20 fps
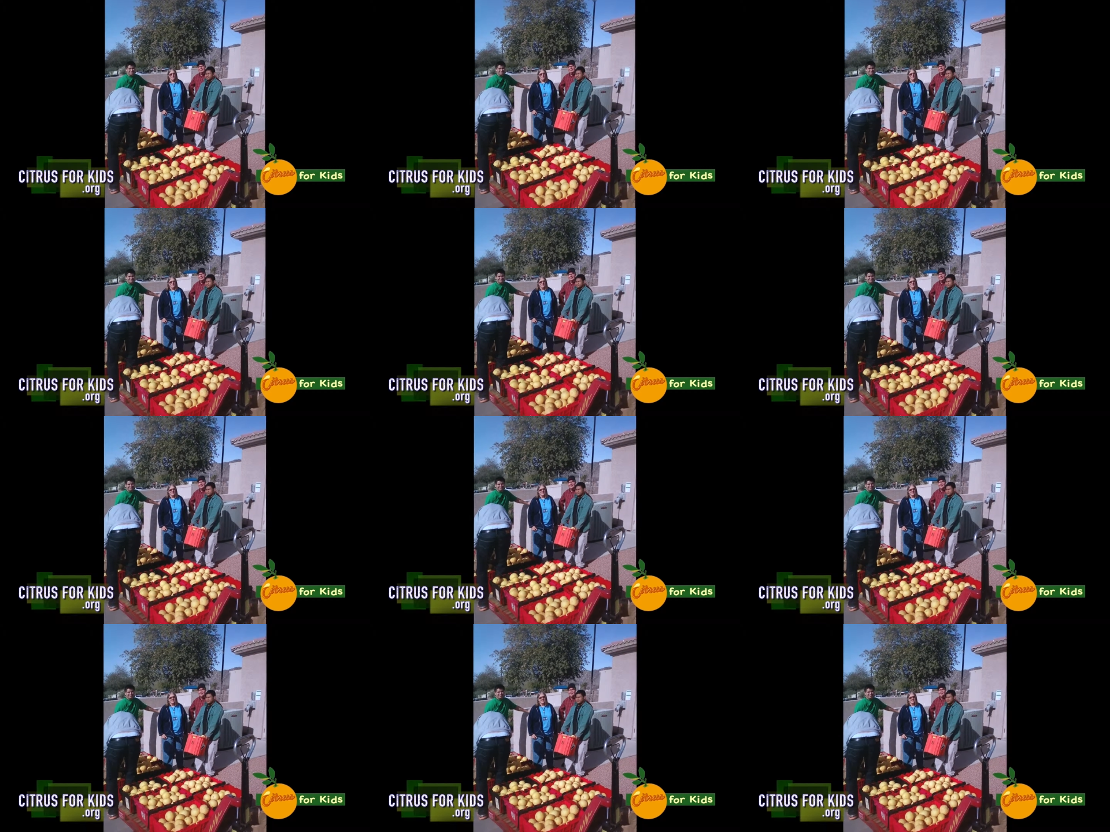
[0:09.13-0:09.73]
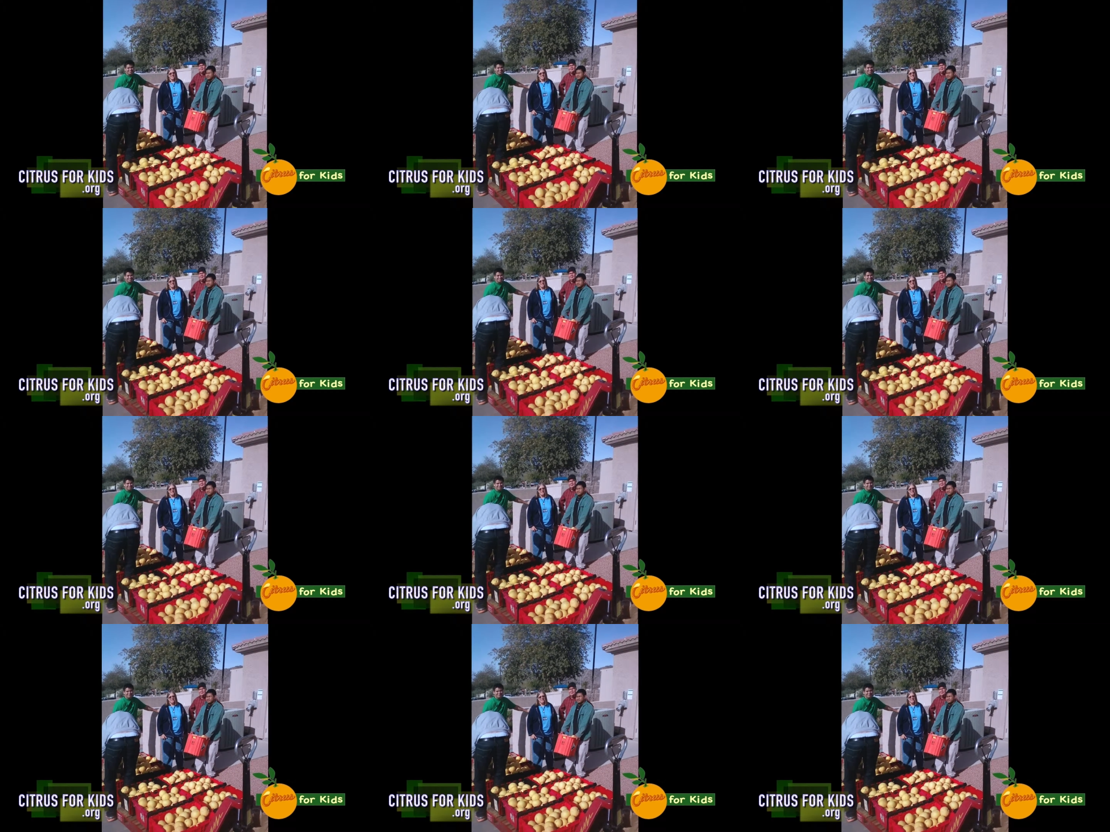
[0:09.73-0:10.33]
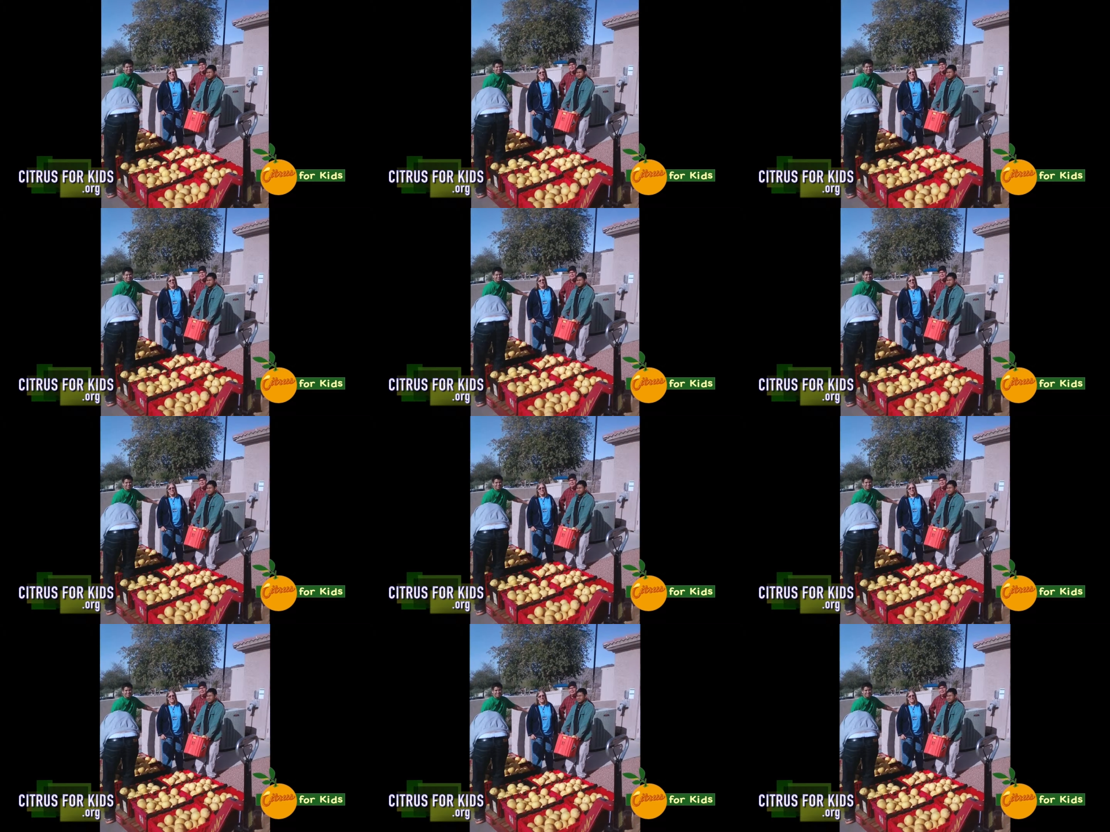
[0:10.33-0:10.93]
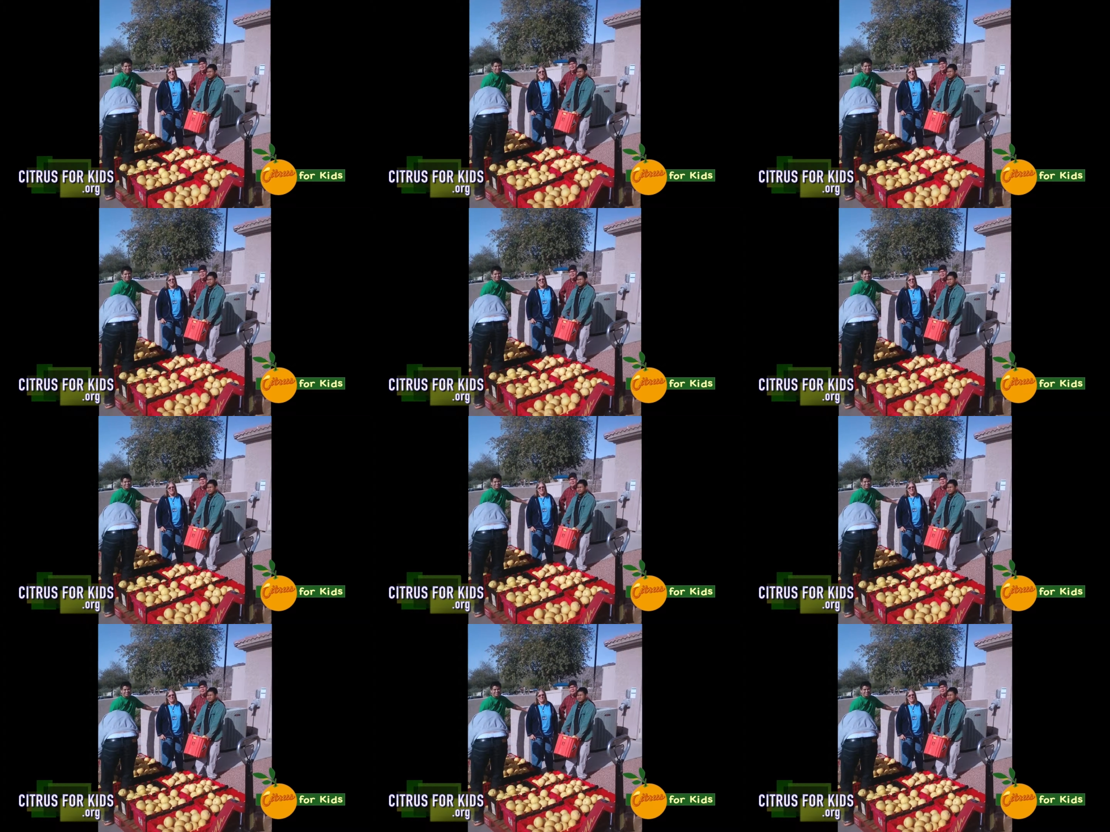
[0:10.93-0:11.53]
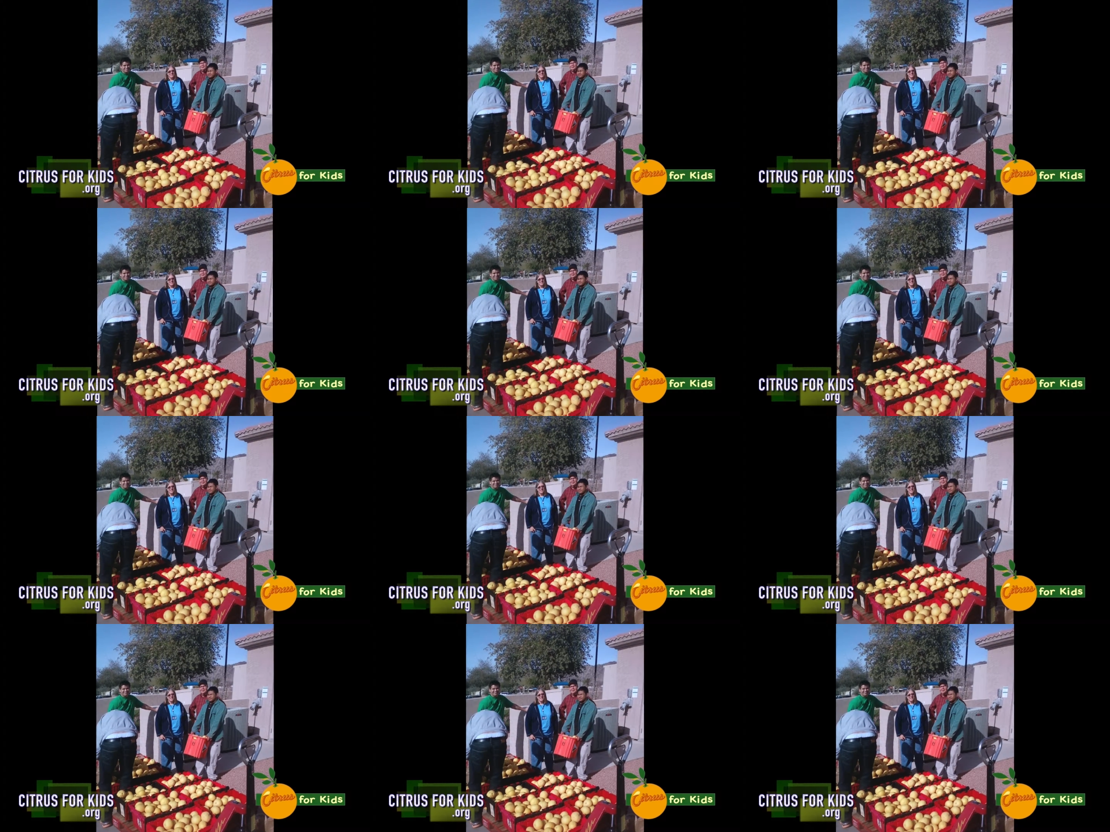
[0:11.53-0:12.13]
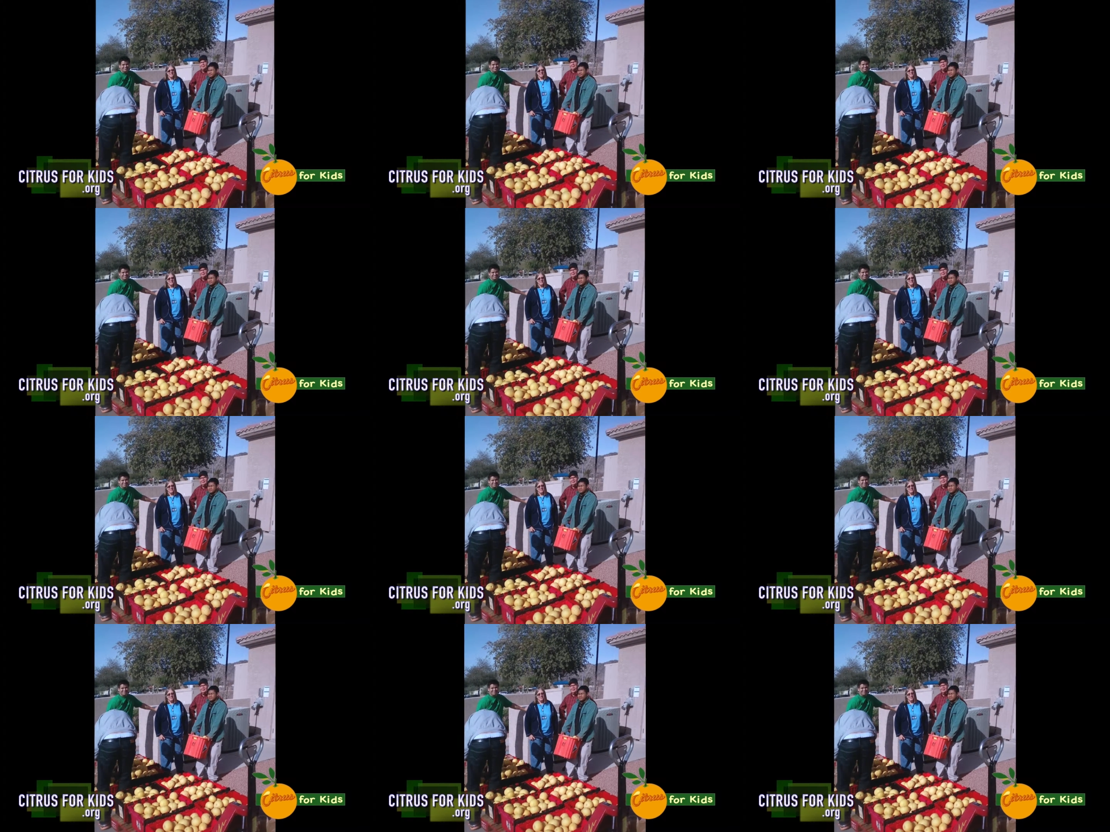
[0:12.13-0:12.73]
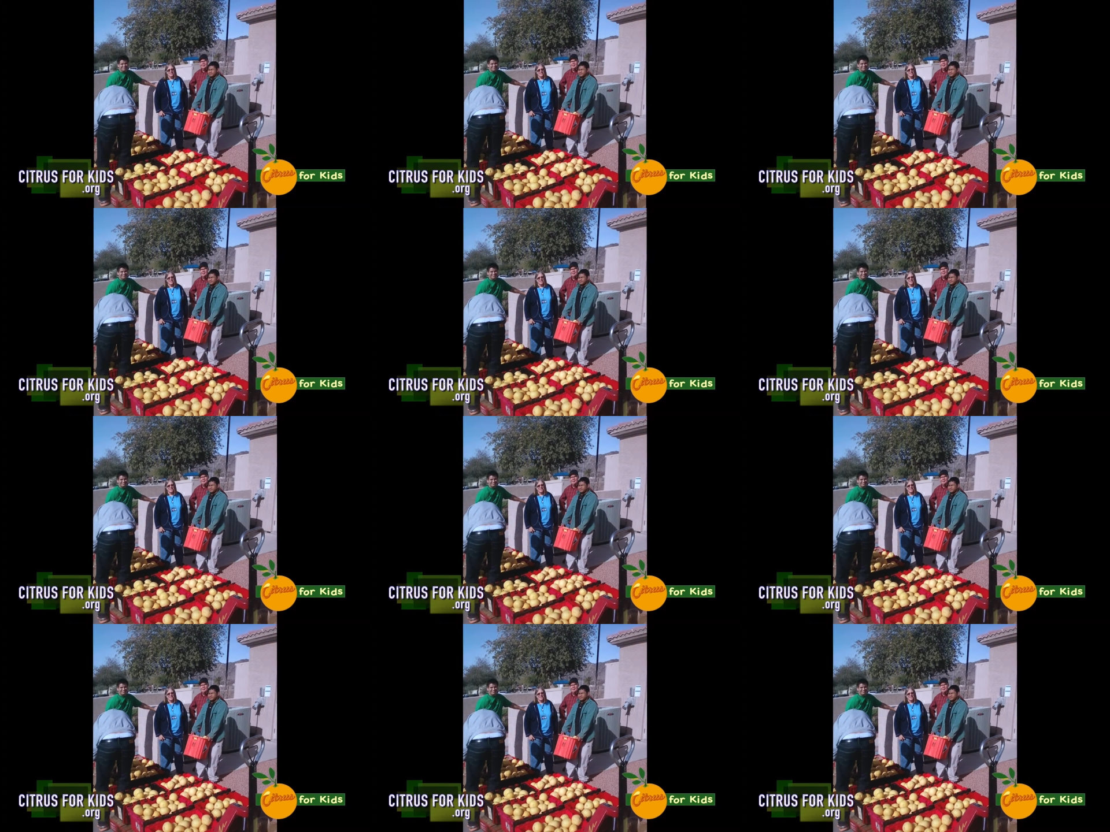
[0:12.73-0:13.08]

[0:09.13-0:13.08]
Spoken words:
[unreadable: no face in view]